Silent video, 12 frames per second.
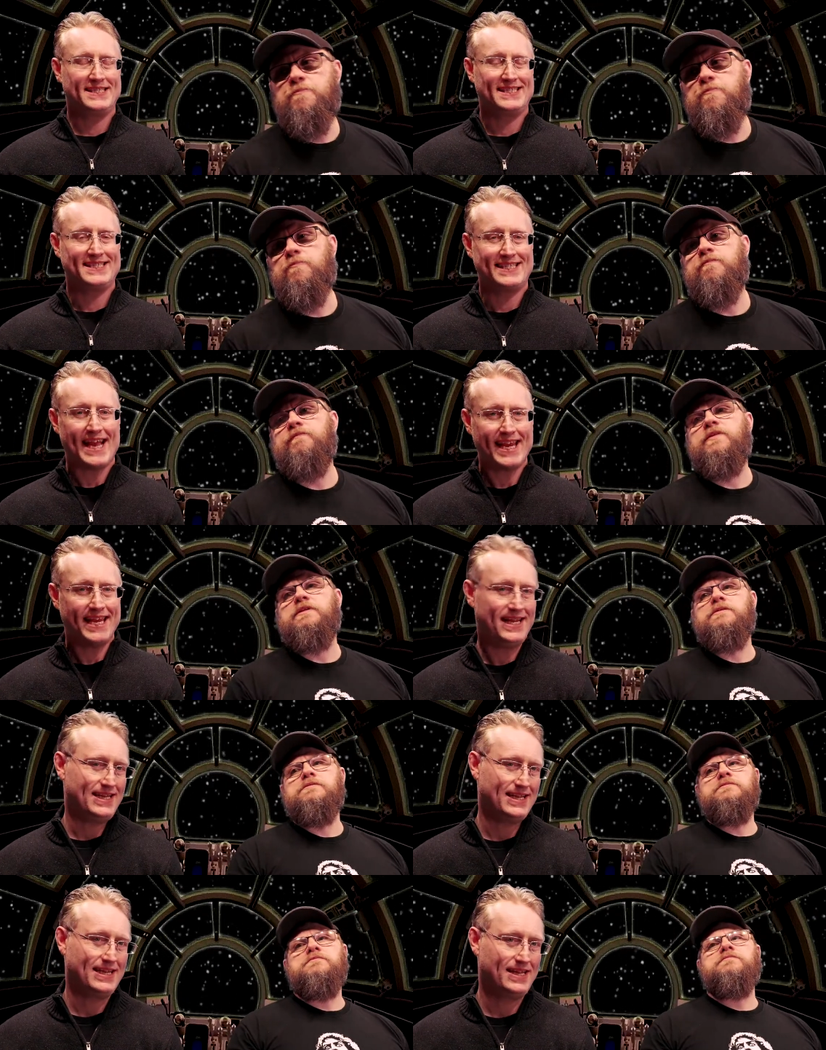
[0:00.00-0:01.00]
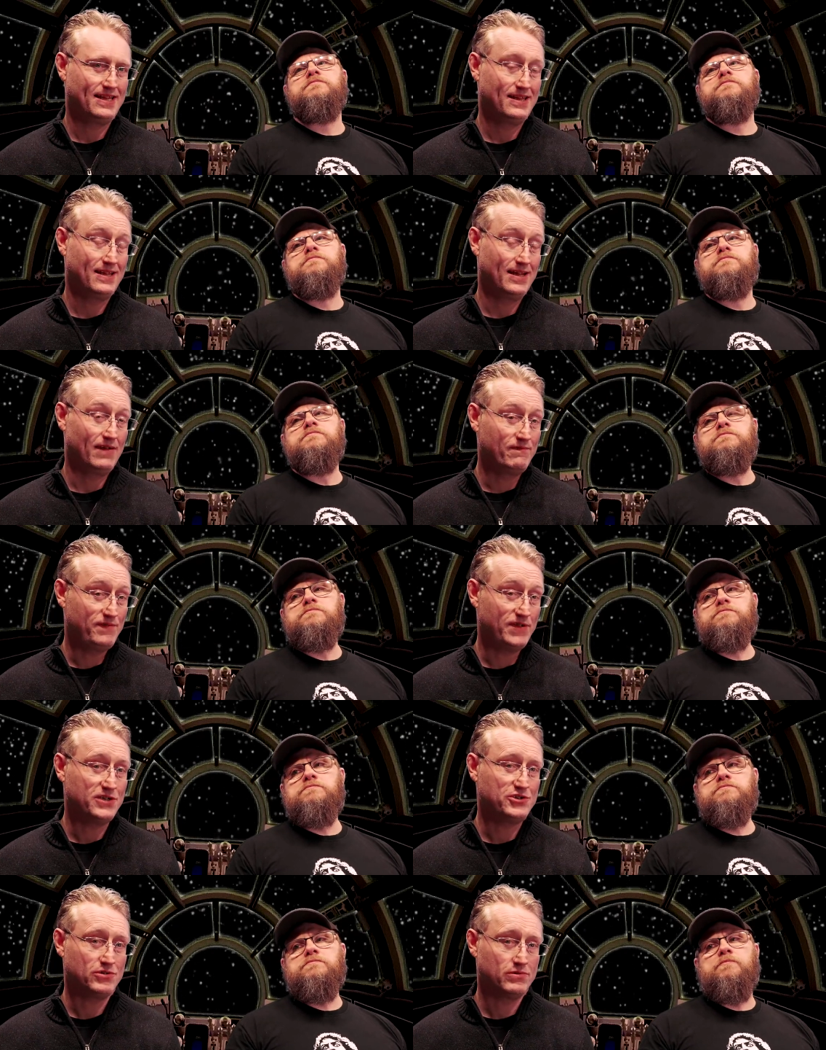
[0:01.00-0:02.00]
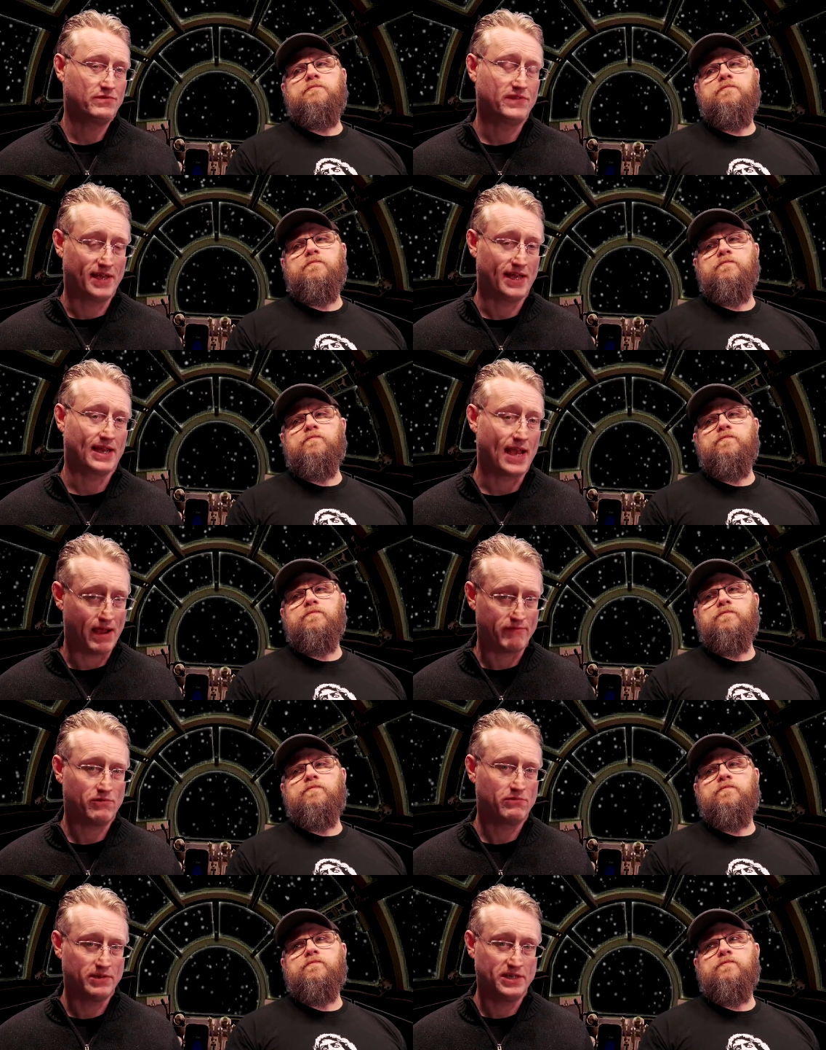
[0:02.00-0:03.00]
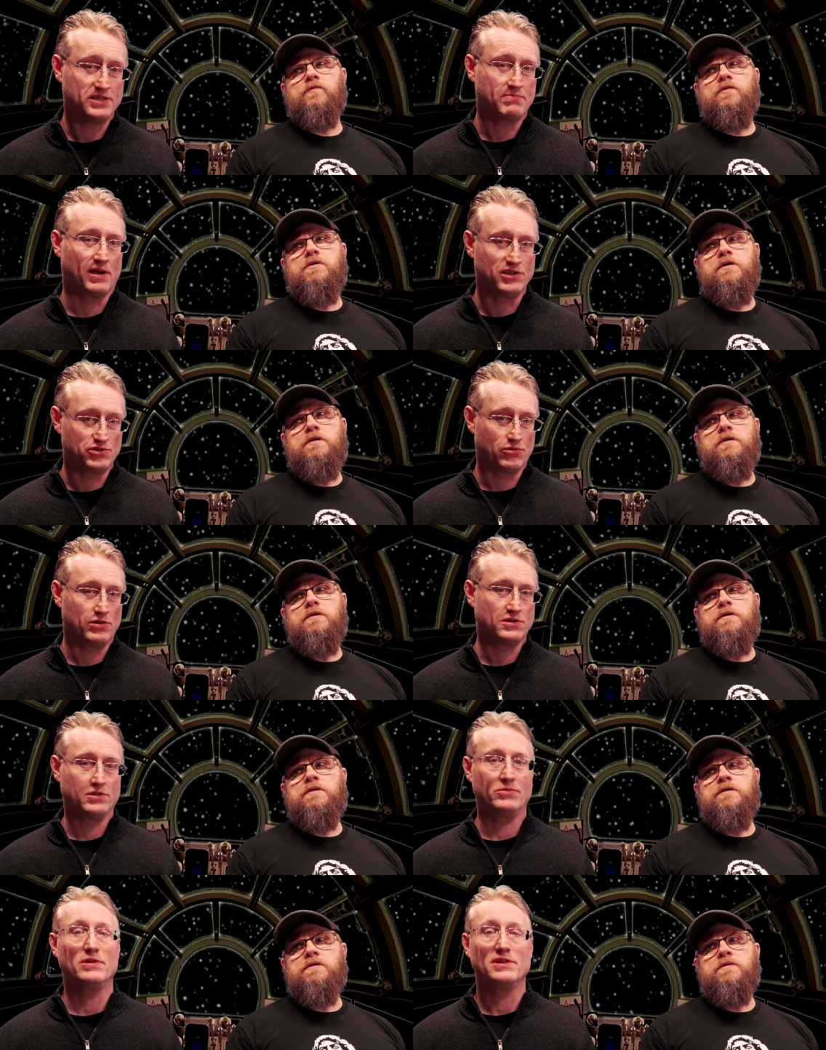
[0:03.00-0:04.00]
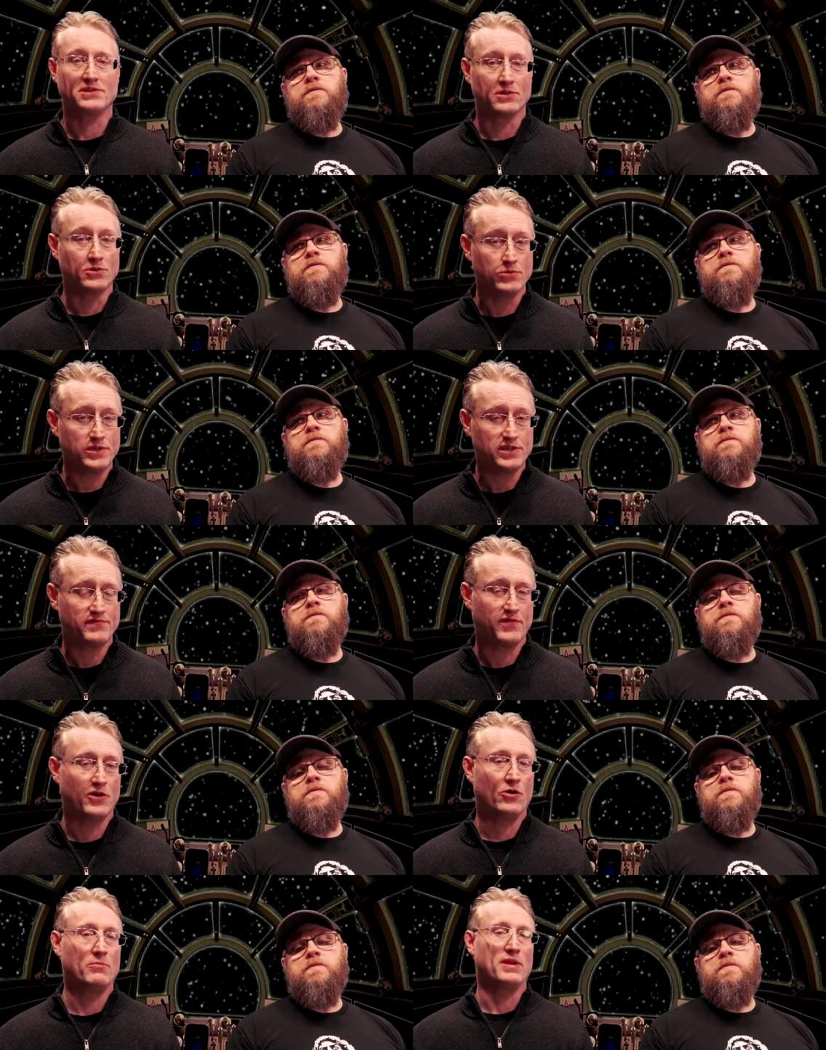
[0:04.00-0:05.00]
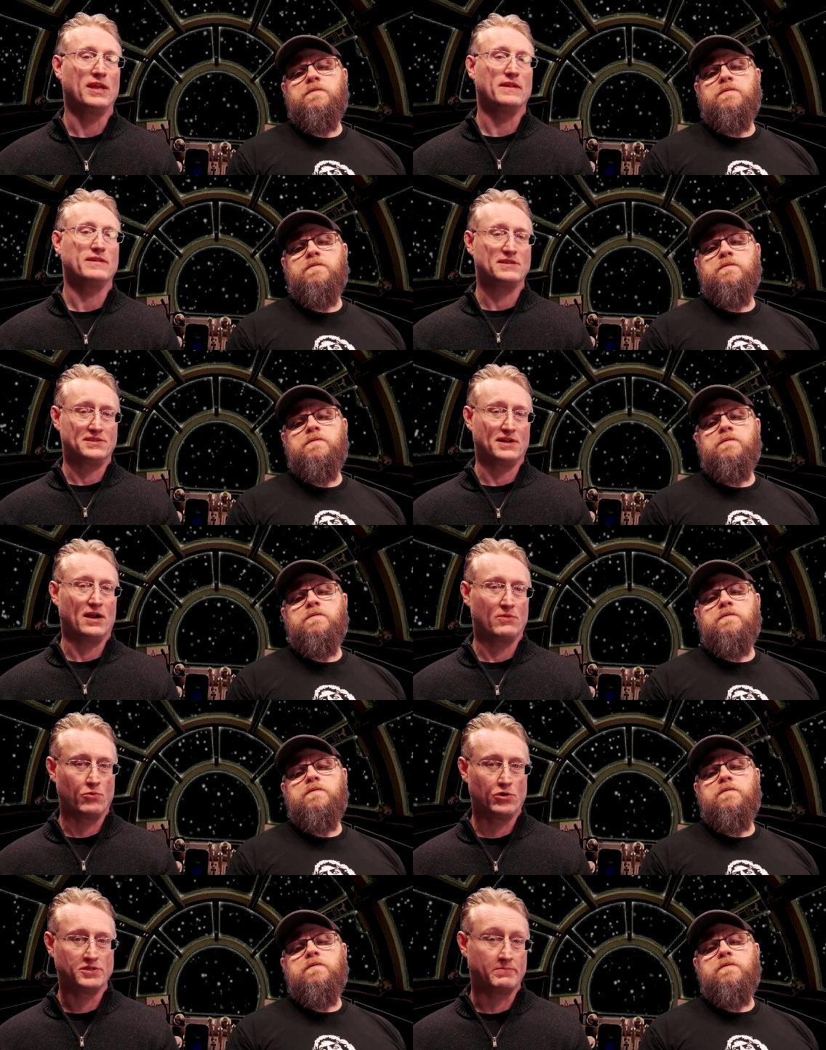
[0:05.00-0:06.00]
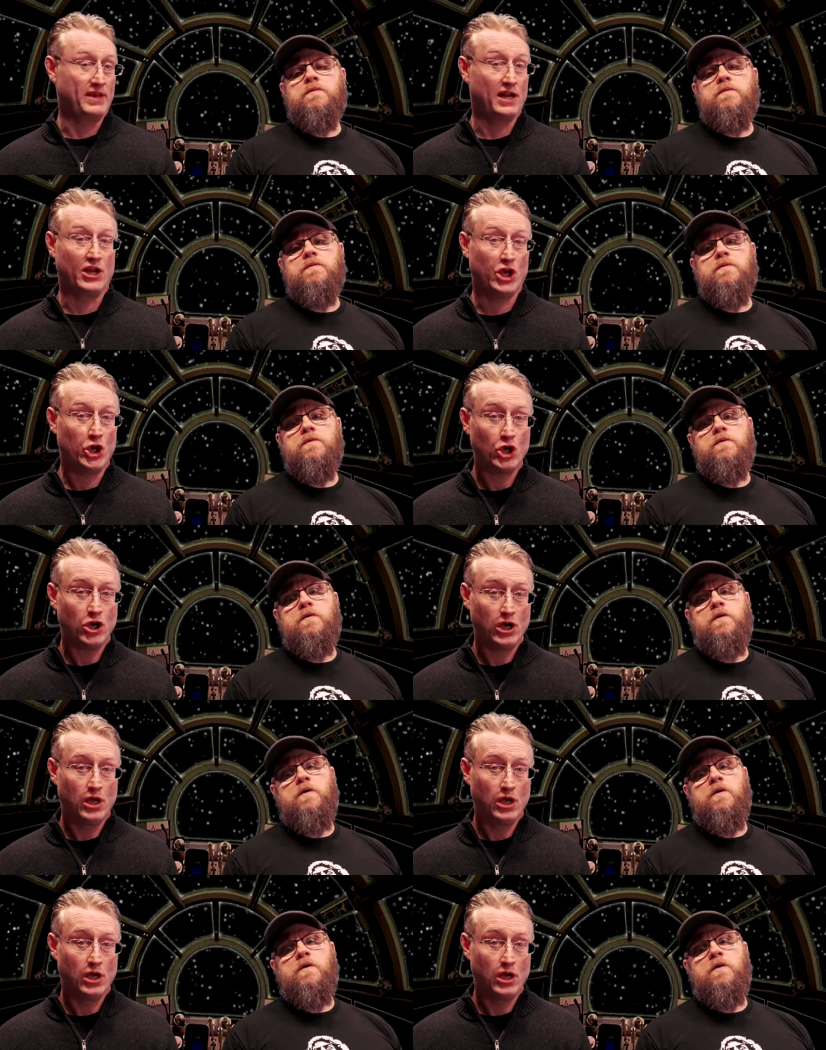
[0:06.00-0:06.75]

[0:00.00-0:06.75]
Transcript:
Speaker 1: second official thing ever released by George Lucas and Lucasfilm in the Star Wars milieu